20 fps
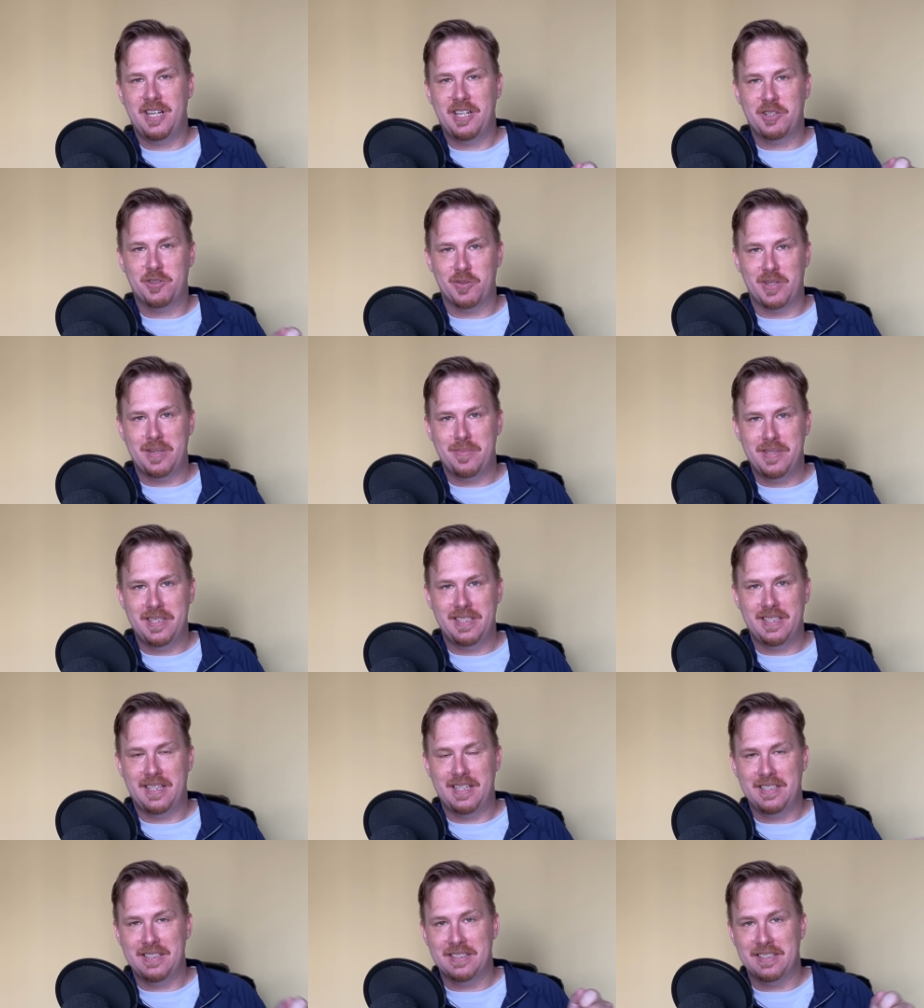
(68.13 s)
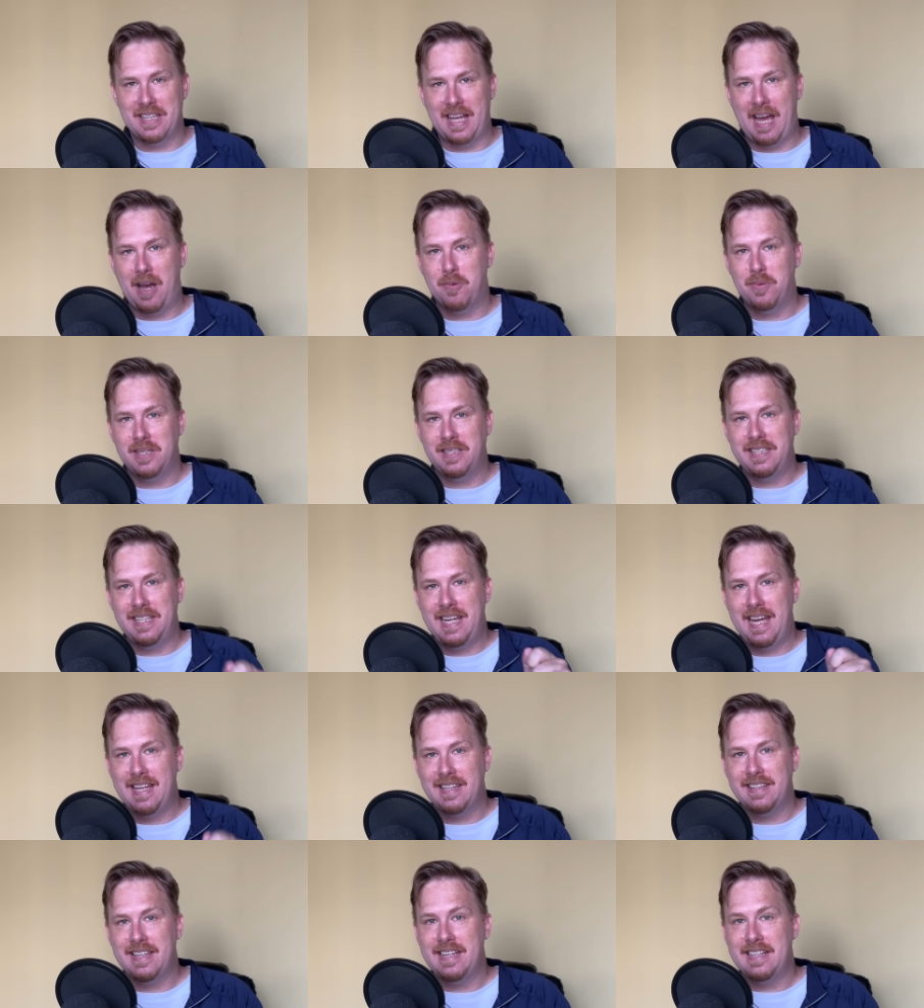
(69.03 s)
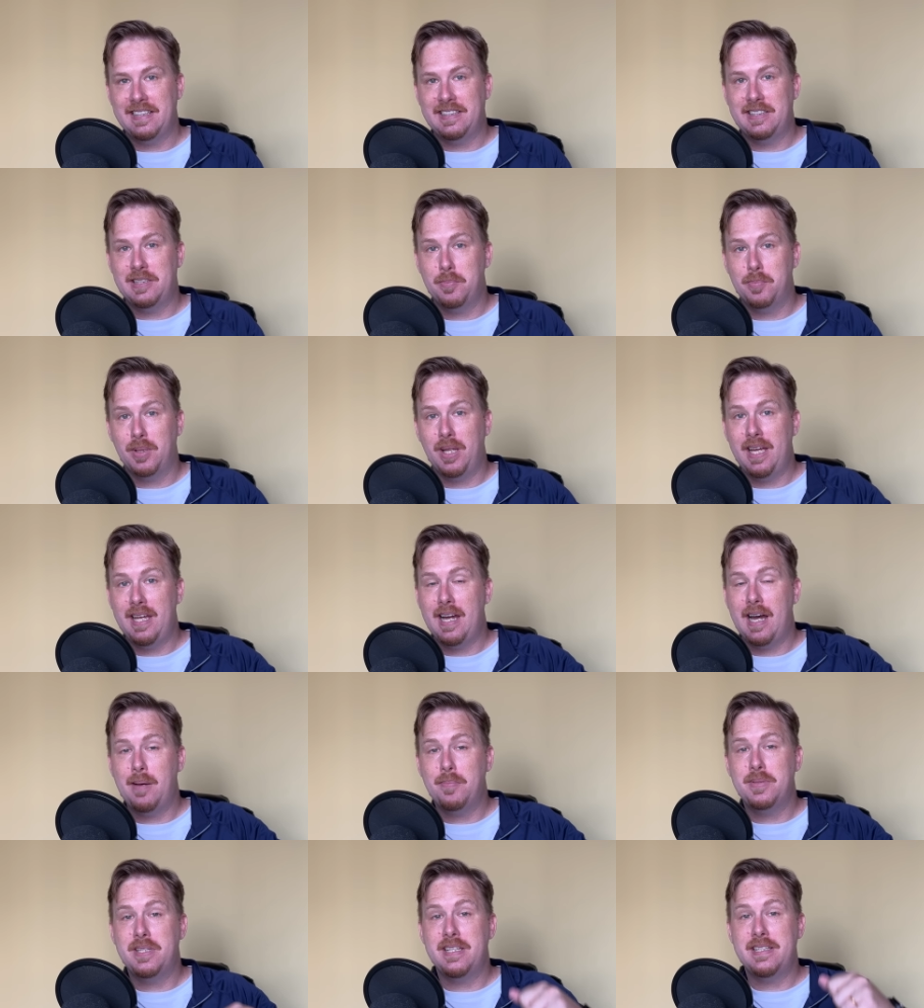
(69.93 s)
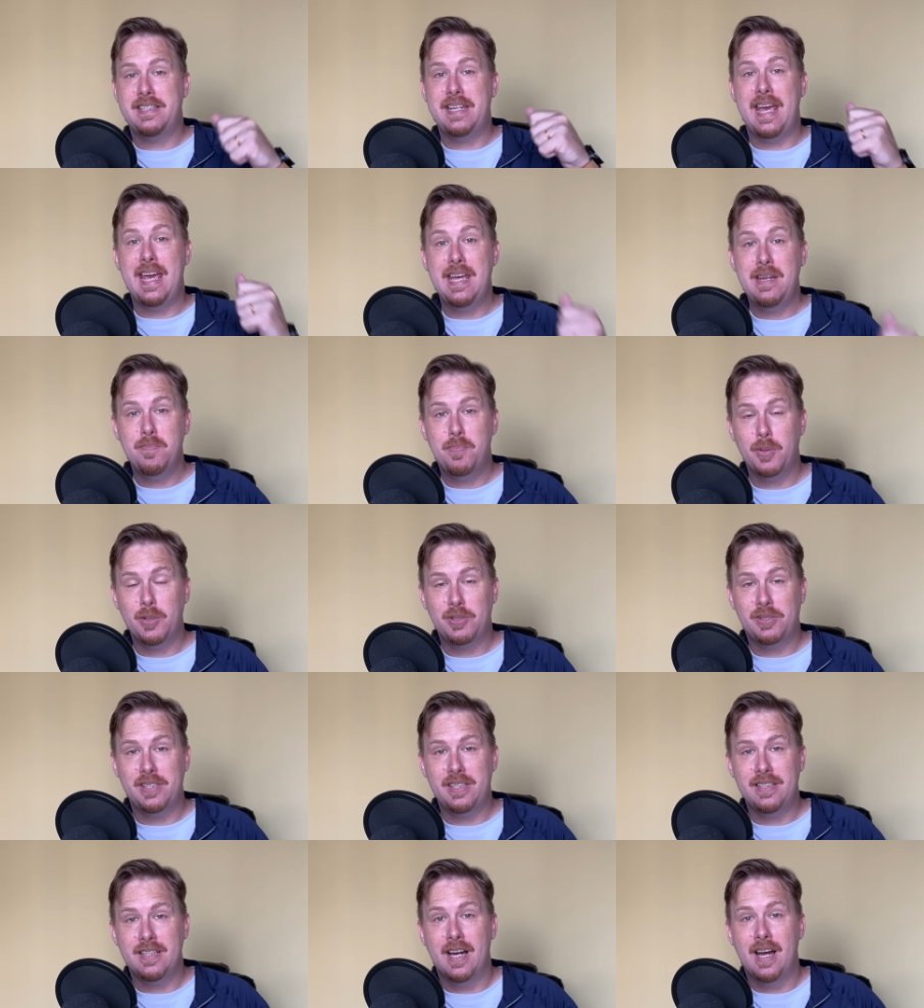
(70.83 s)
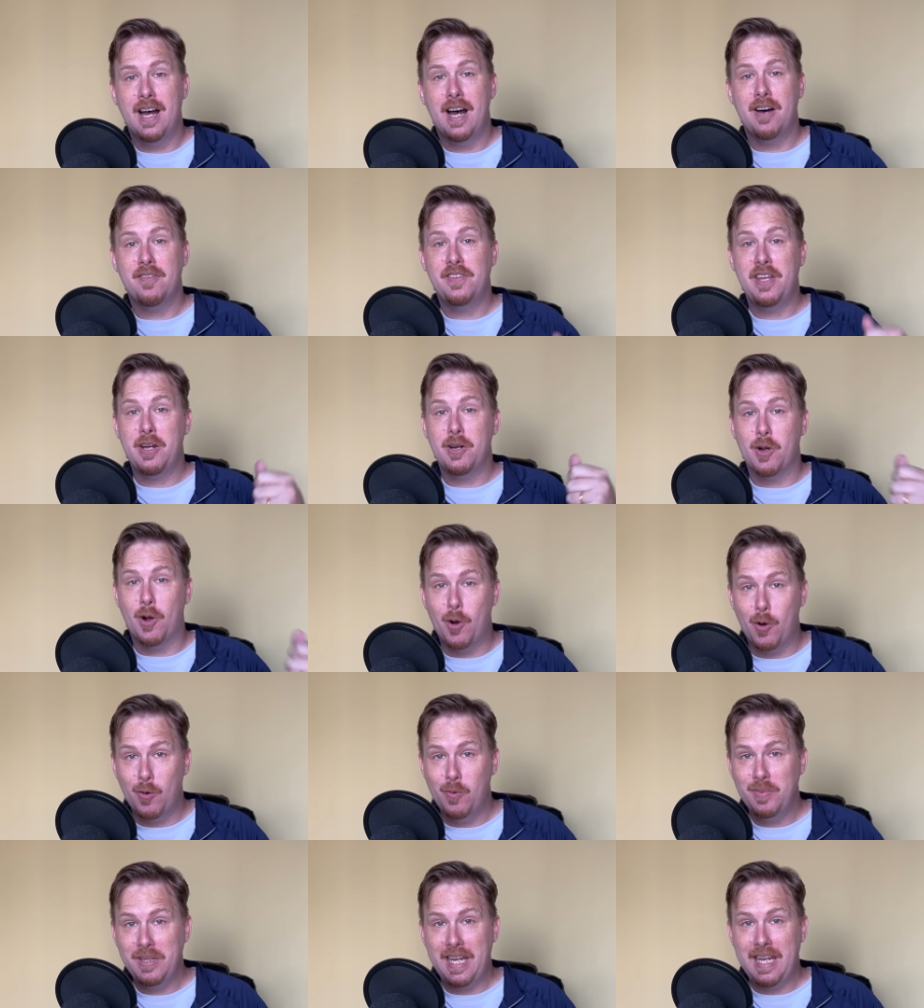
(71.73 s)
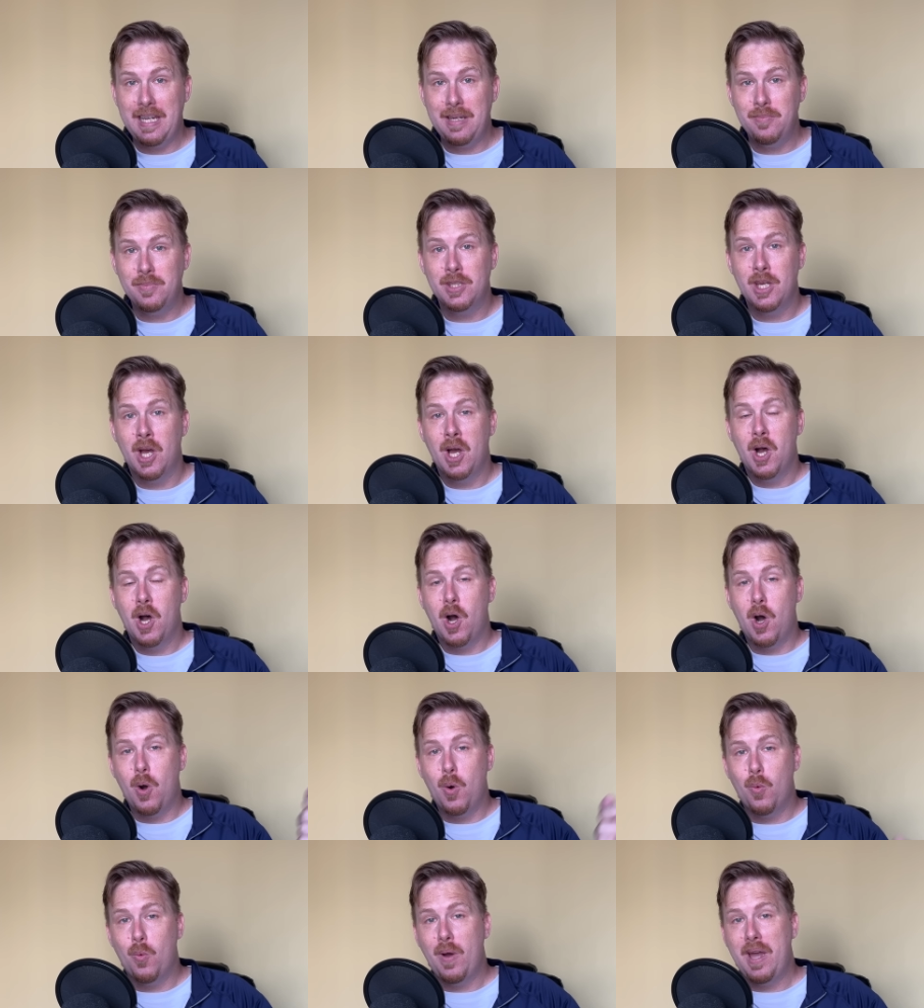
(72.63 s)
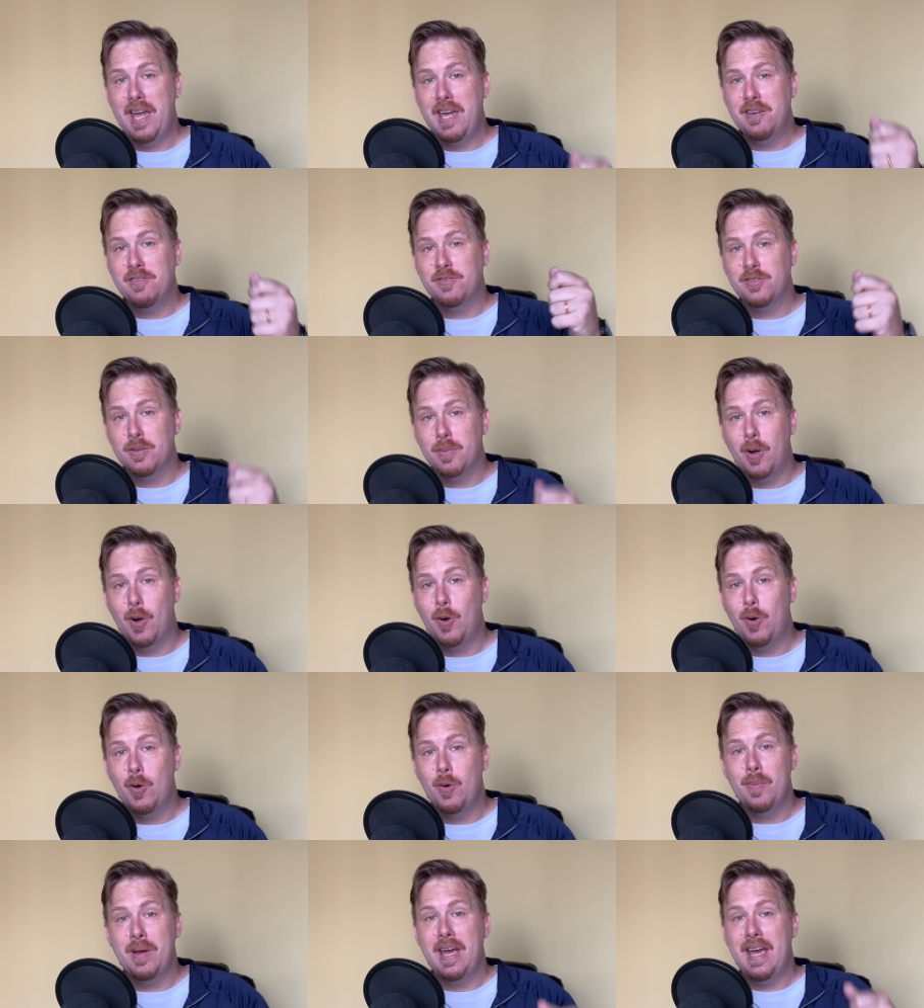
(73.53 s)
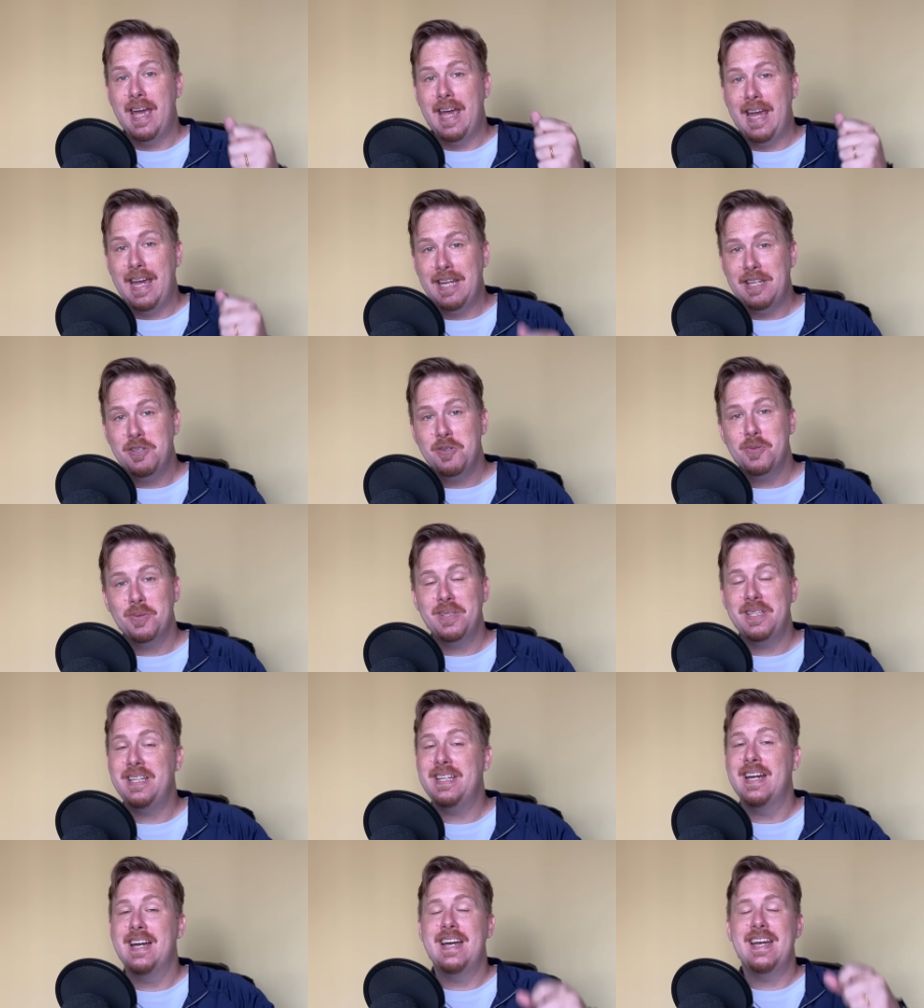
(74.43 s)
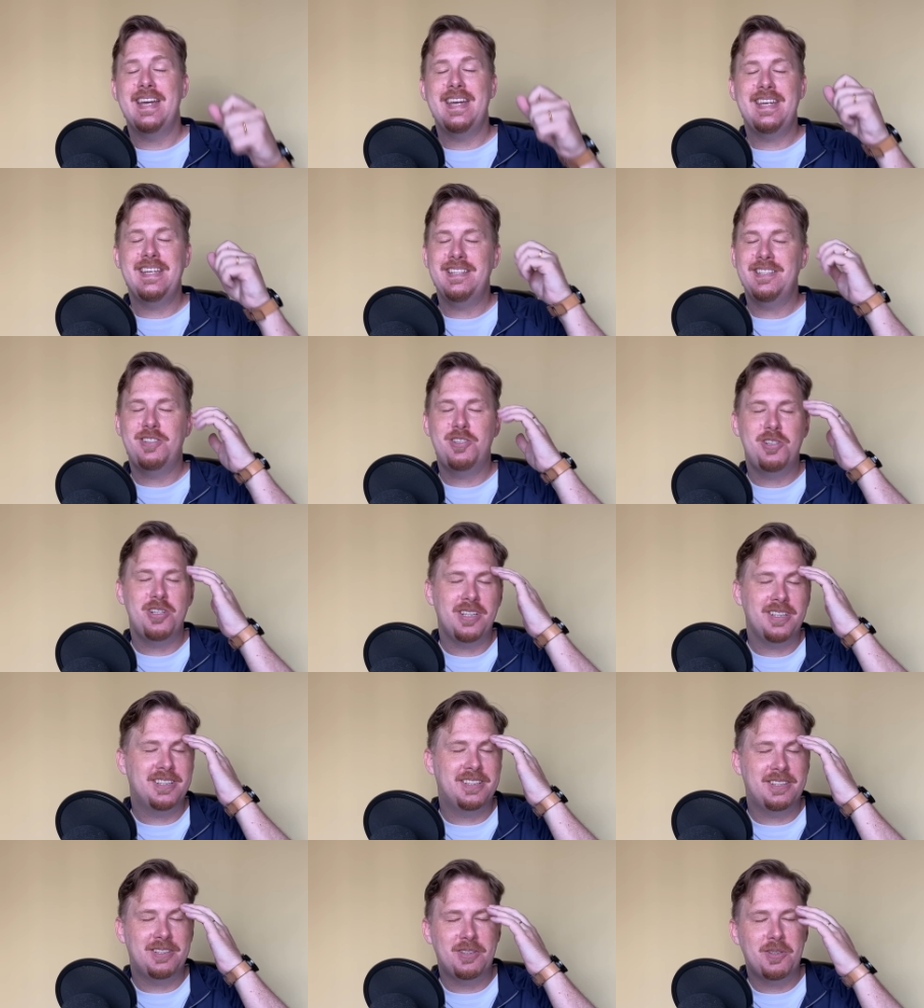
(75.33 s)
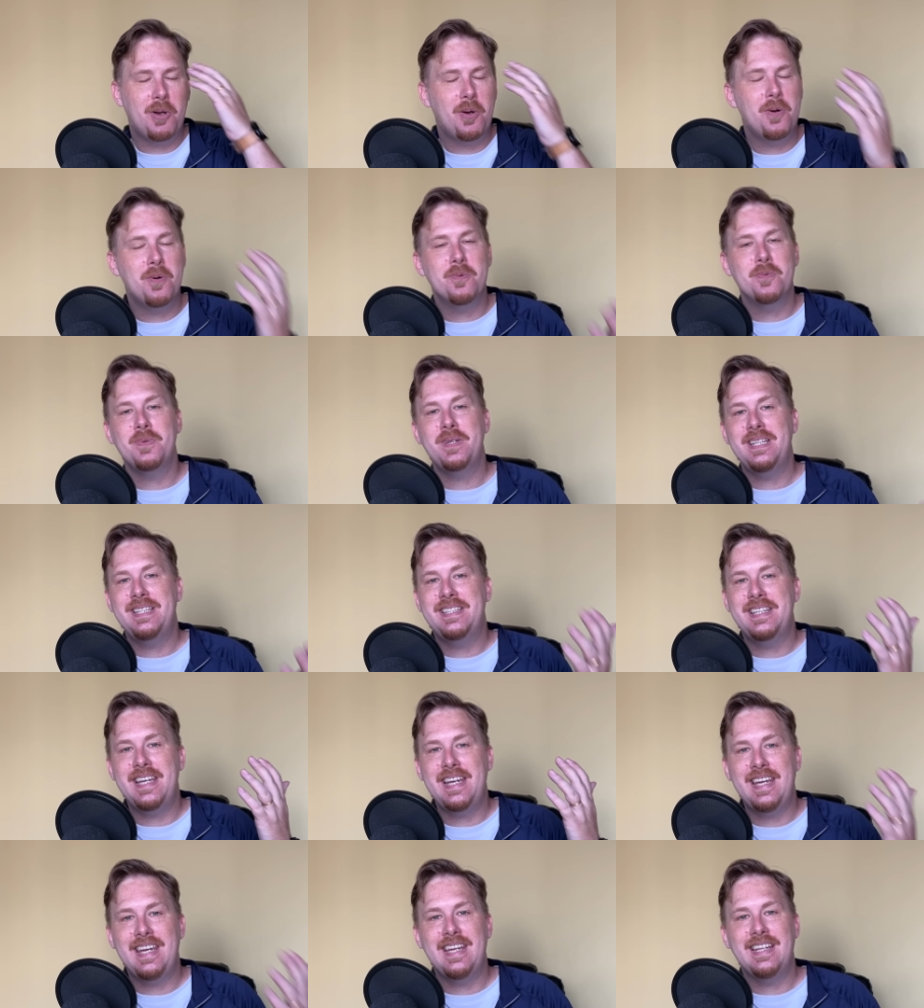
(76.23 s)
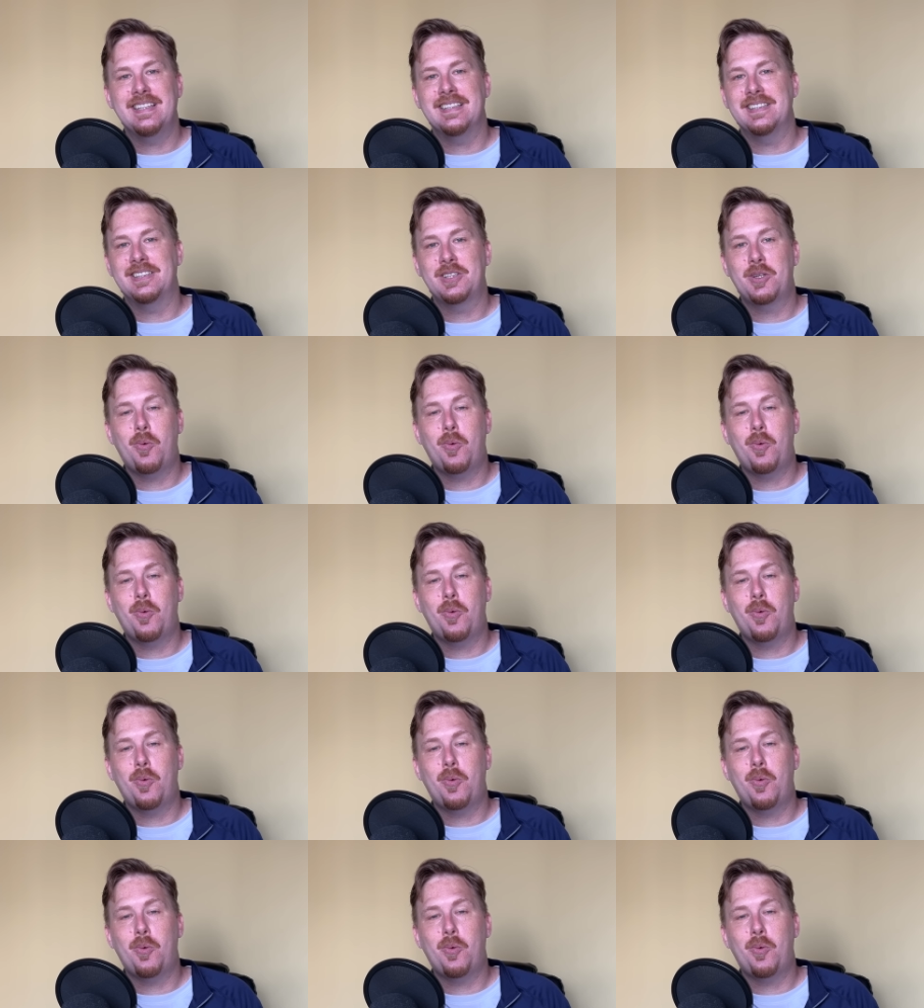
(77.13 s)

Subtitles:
agreement allowing the Athletics to play up to 10% of their home games away from home annually is just so ridiculous.